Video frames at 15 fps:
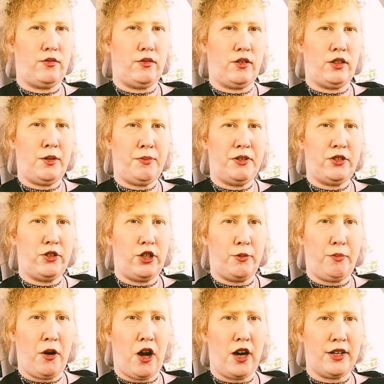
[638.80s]
clip it to your
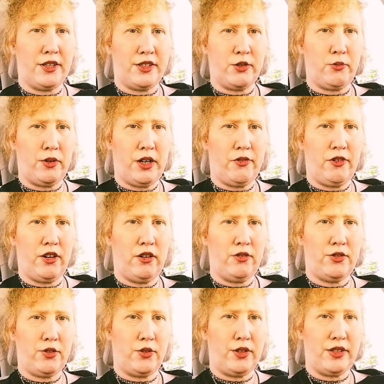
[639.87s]
pockets or whatever
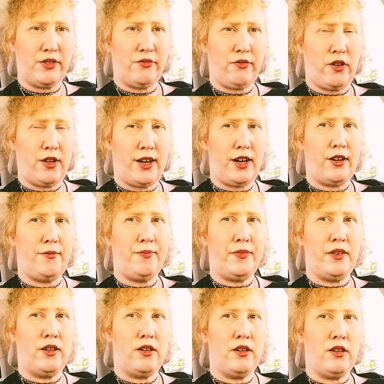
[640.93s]
so it doesn't fall out.
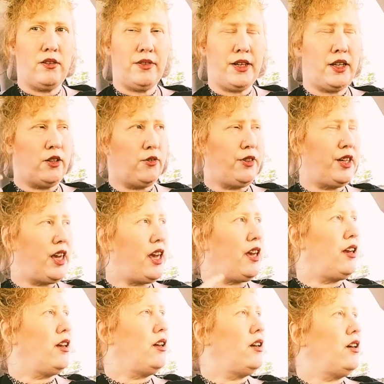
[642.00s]
That little thingy.
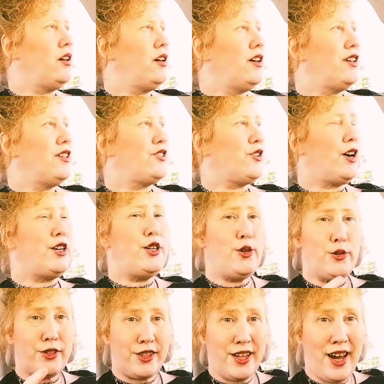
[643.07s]
So I
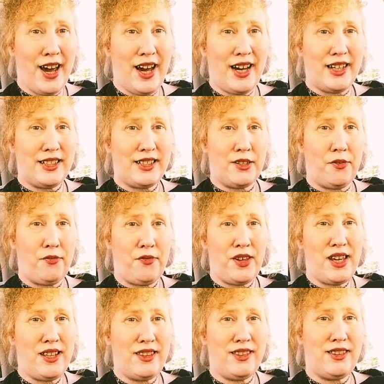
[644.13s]
used that to
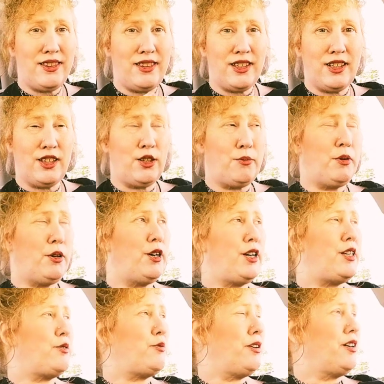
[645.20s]
feed the little
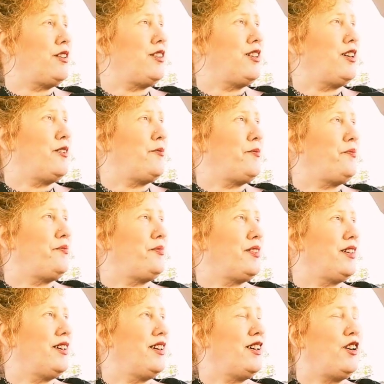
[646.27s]
birdies with.
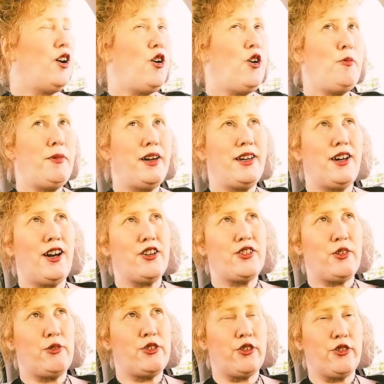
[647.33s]
And oh my gosh,
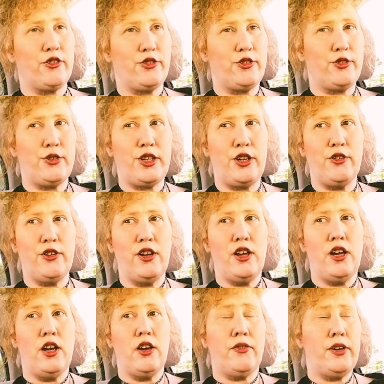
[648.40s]
they were so cute.
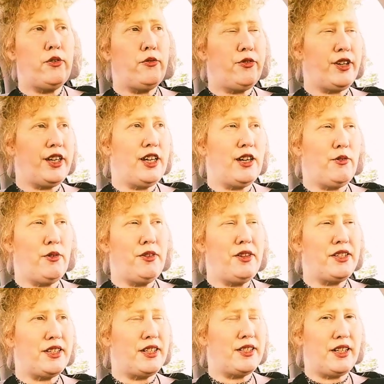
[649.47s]
If I don't forget, one of
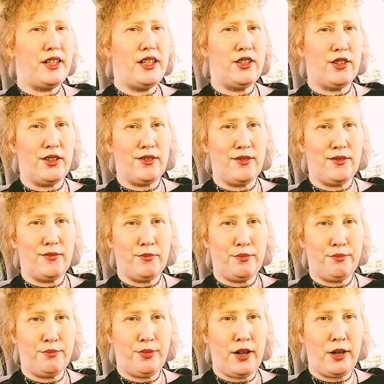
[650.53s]
these days I need to
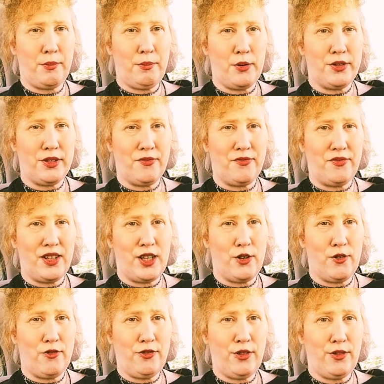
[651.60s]
probably post a video